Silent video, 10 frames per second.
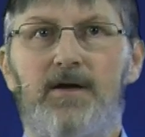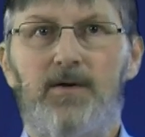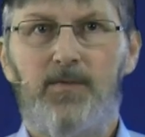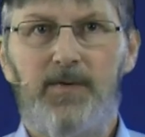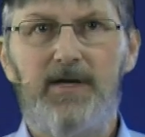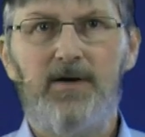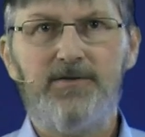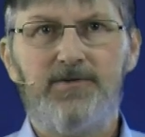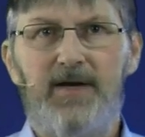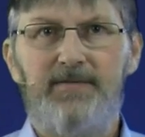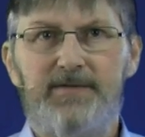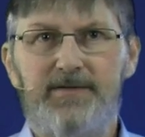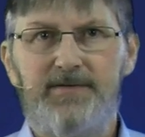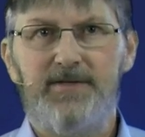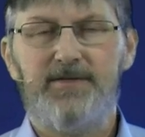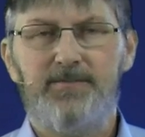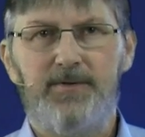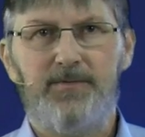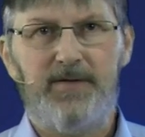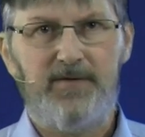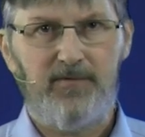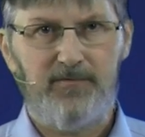We also have a distinction between